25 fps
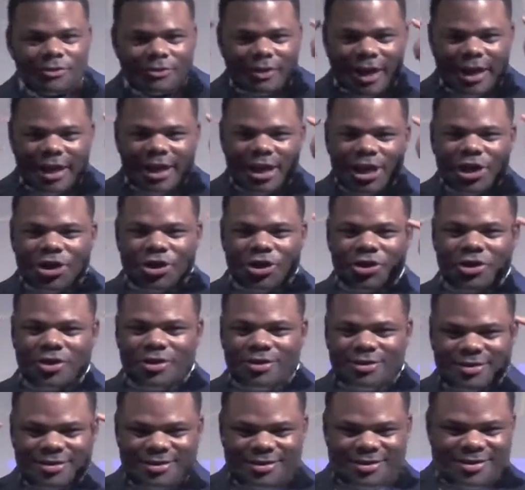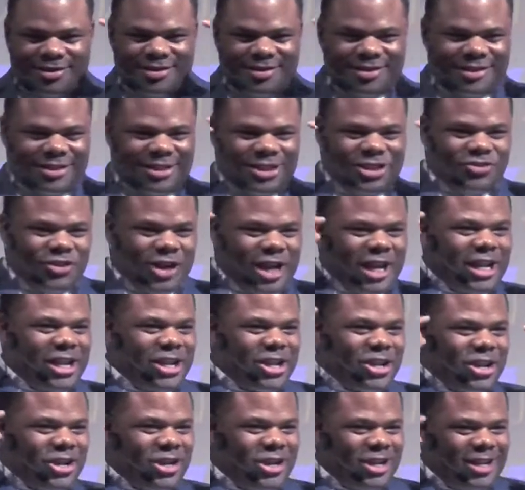Right here. Right
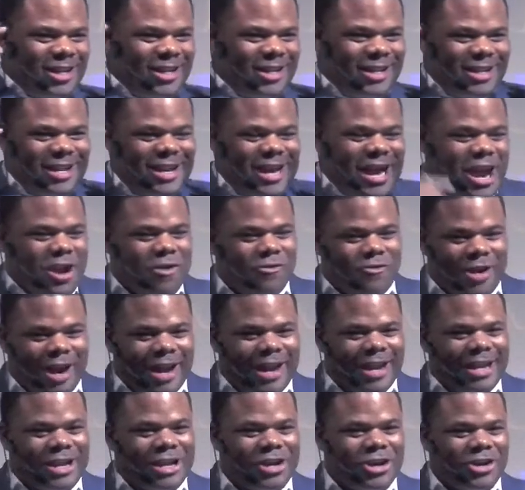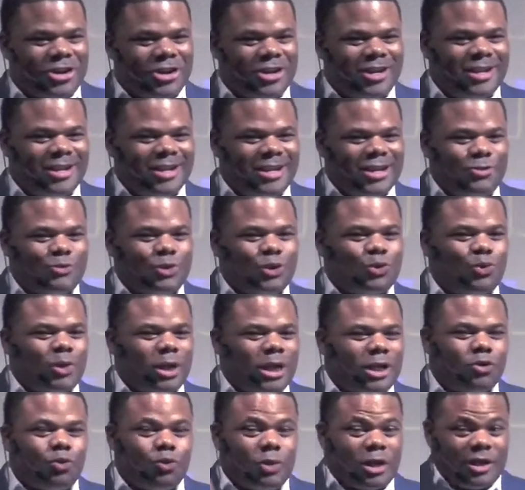here. And right here. With
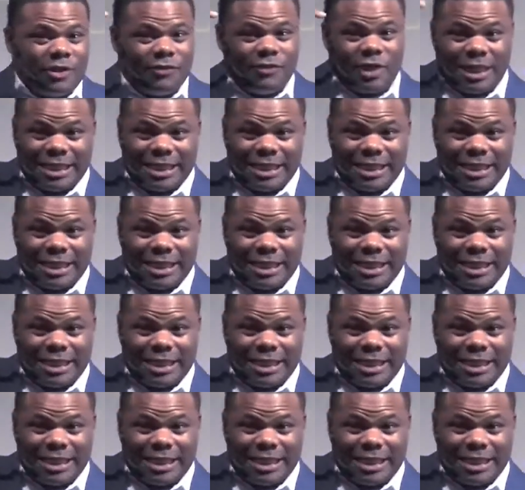what we